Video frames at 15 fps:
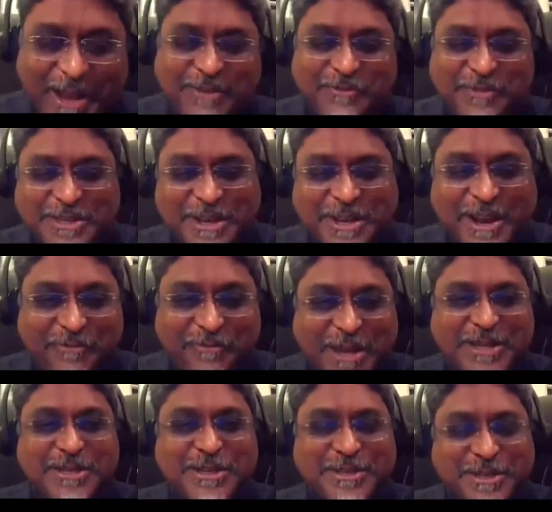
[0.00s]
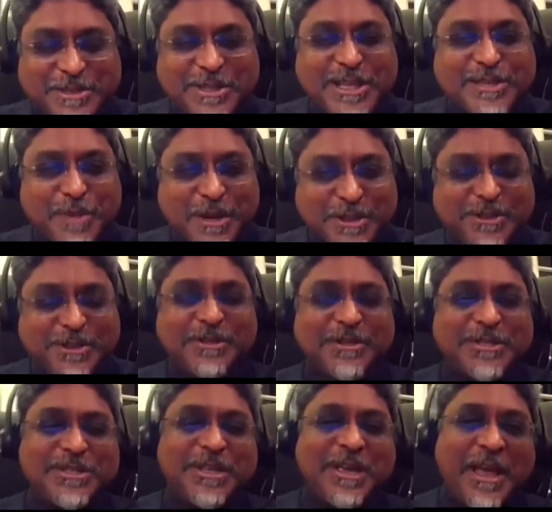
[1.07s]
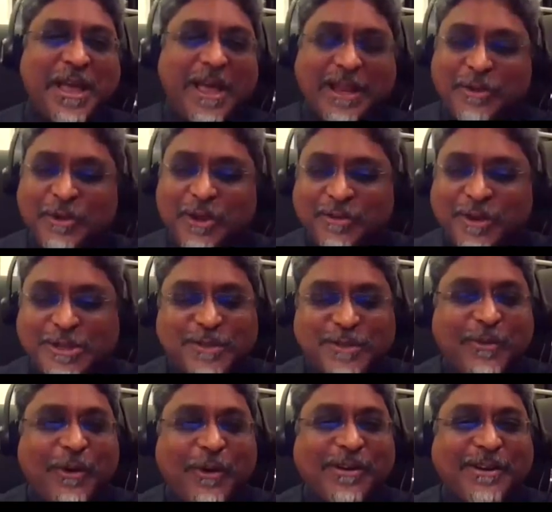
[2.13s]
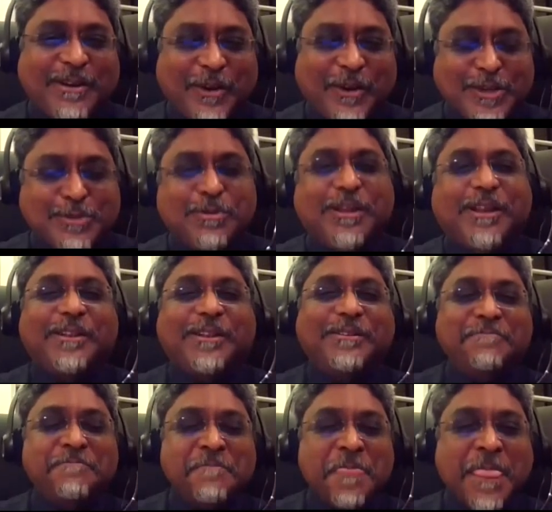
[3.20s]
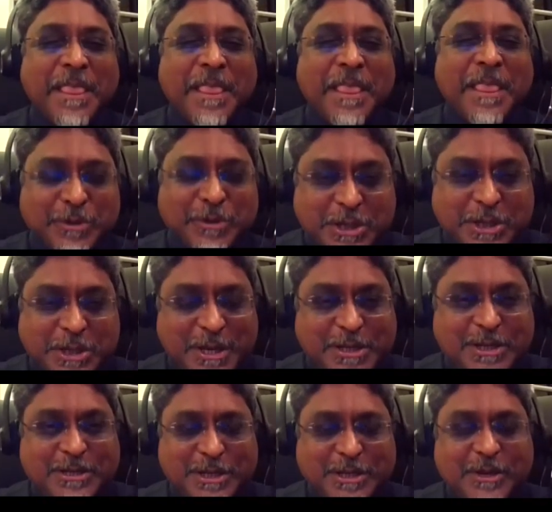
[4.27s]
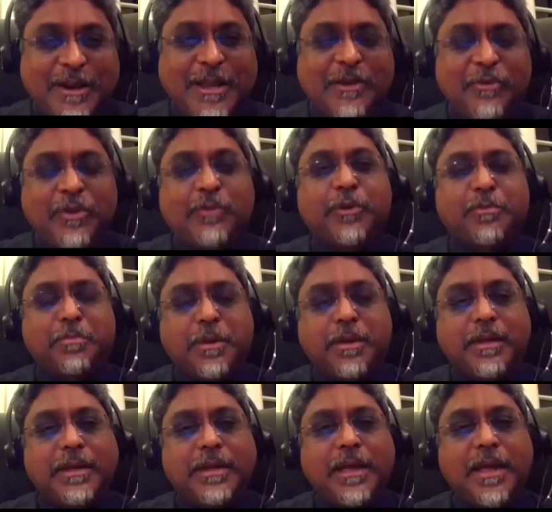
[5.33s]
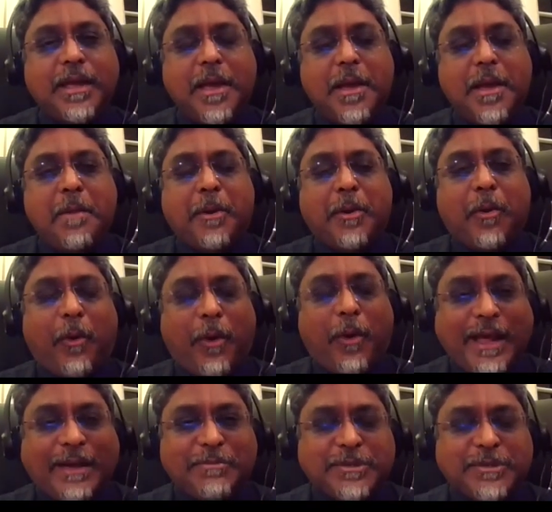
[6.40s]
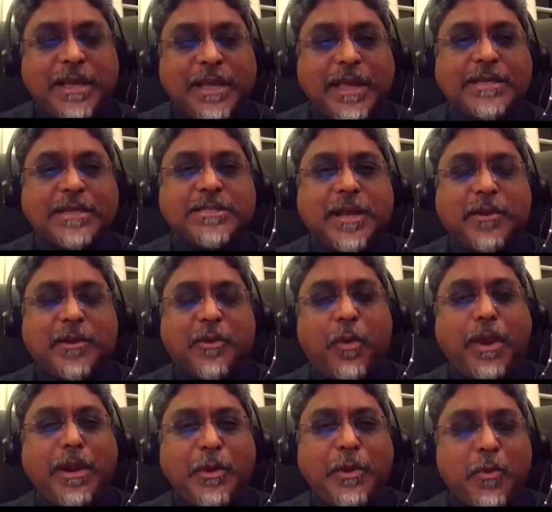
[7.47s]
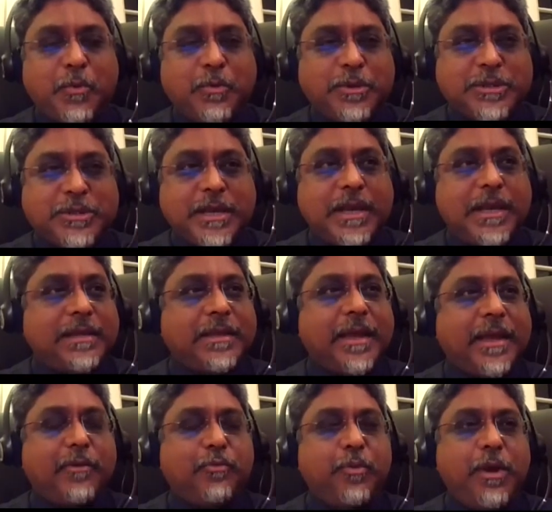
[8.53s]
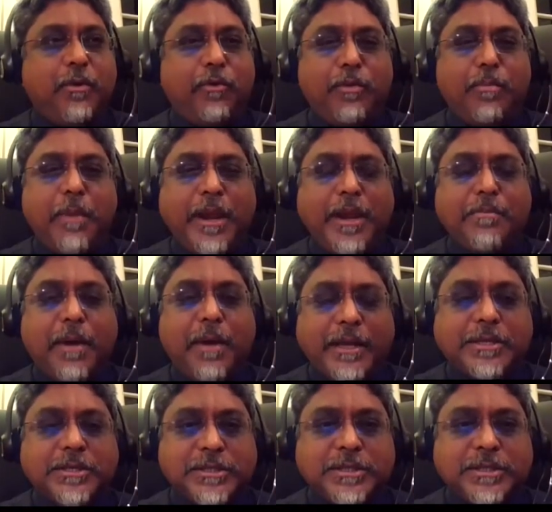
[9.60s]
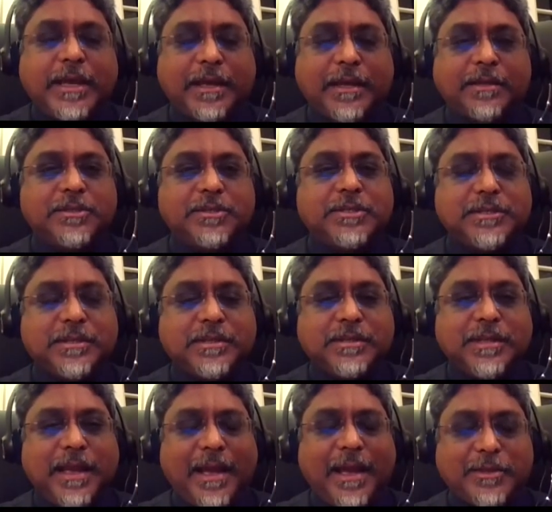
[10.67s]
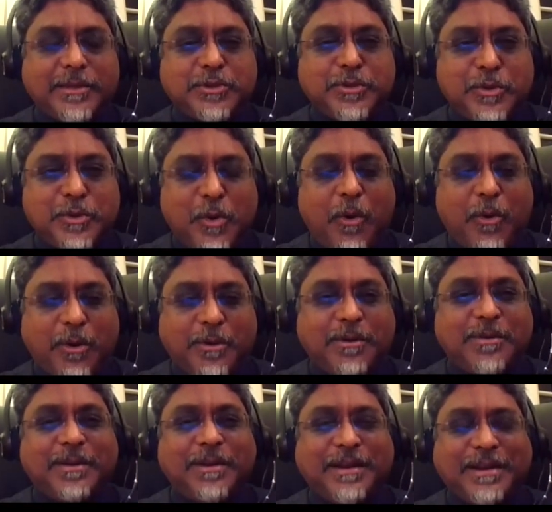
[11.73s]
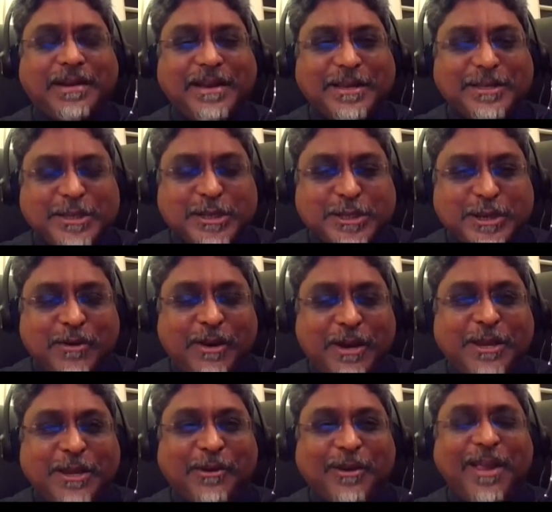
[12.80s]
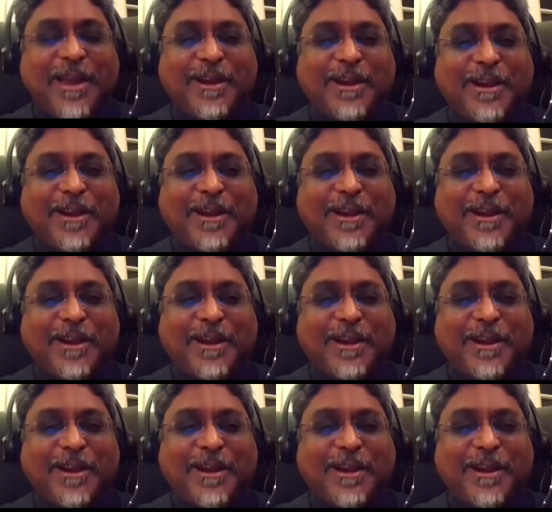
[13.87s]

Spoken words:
wife is an infectious disease specialist at the University of Auckland Hospital. So she doesn't necessarily agree with me. But all I'm saying is that when you say that we are going to minimize deaths, that's not necessarily correct,